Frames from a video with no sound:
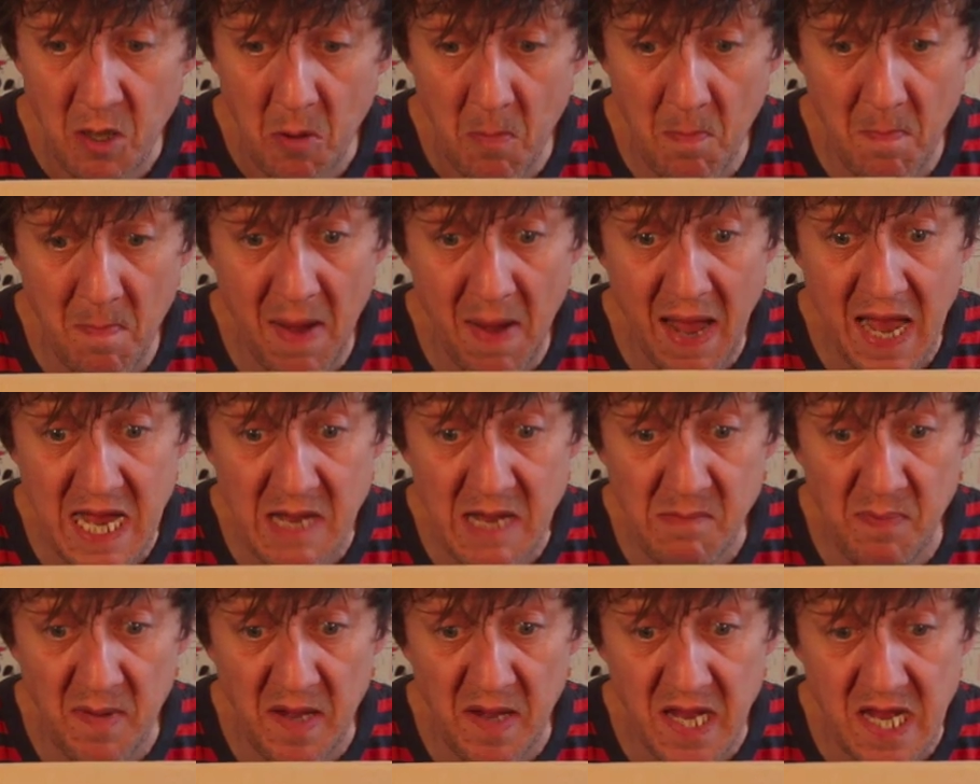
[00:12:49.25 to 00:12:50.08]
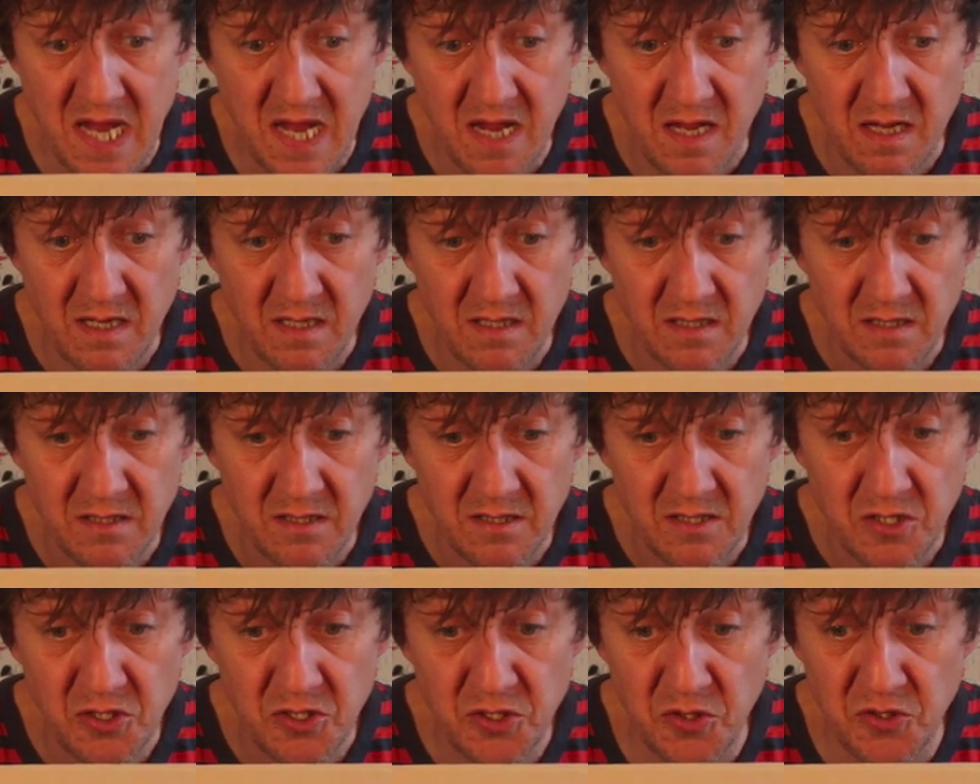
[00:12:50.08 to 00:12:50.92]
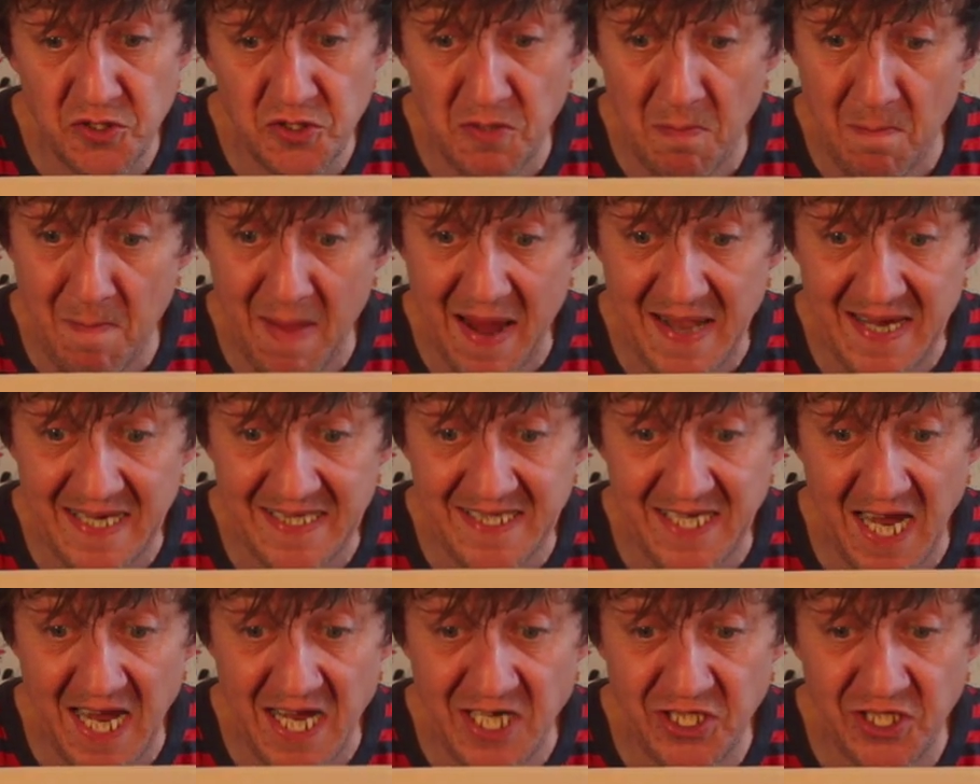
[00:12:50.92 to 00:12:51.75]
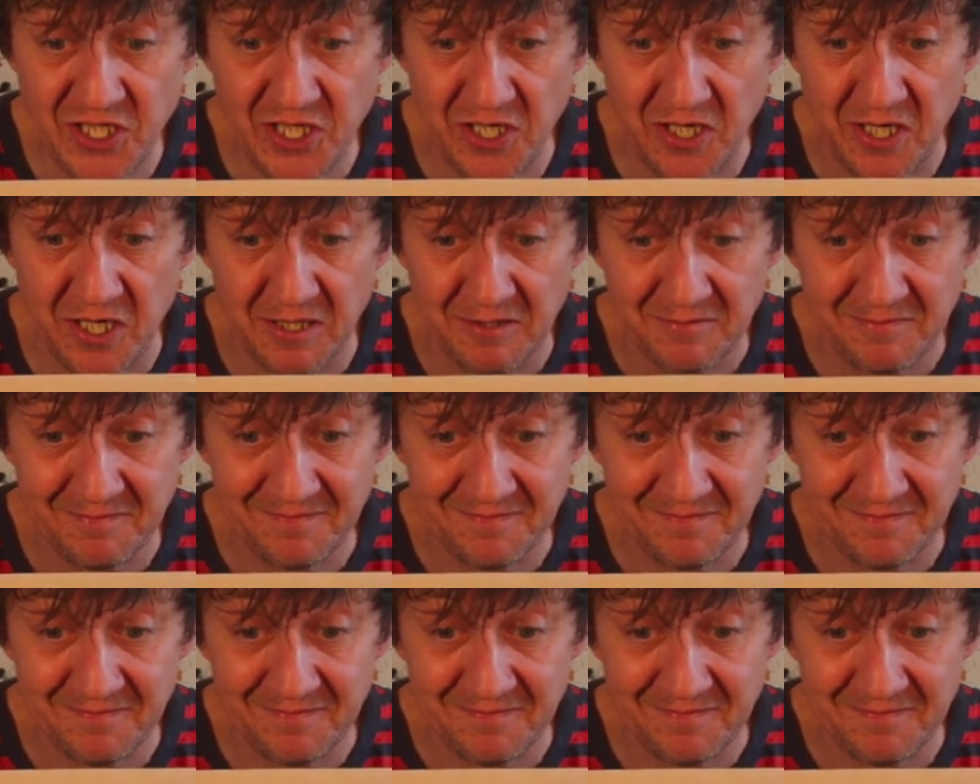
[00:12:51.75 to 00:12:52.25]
maybe do some meditation.